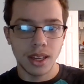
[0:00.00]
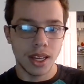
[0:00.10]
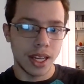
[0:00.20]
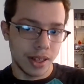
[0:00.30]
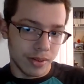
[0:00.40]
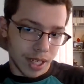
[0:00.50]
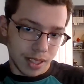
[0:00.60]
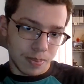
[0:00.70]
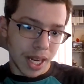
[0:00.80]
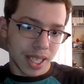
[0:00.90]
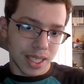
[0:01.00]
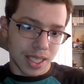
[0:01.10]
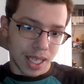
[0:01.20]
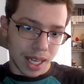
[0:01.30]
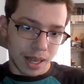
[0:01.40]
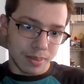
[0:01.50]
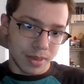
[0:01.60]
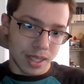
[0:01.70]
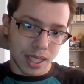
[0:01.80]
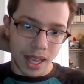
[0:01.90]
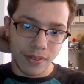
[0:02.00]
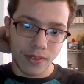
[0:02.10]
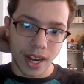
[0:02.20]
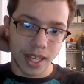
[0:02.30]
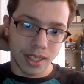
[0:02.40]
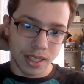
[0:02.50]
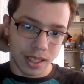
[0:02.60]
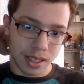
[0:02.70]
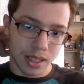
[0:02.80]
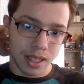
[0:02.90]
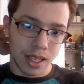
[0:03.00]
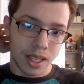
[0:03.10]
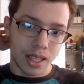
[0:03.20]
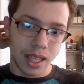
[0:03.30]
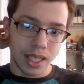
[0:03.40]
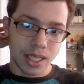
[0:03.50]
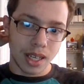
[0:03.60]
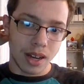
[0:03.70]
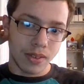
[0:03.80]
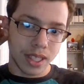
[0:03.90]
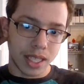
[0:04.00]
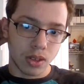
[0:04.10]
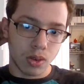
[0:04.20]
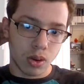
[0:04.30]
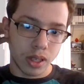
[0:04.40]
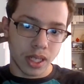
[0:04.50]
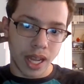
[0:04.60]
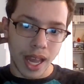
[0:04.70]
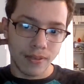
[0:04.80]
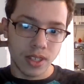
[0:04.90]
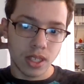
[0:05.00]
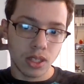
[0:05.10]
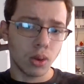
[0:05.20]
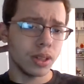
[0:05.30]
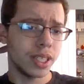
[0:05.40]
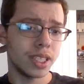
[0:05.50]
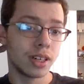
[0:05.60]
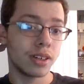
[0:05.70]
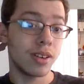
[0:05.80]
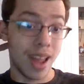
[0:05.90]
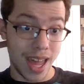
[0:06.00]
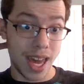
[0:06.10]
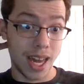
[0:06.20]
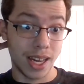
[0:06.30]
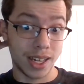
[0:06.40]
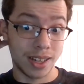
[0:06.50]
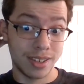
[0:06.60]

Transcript: Anyways, by the time they find her, they discover that the Horde have stolen her egg.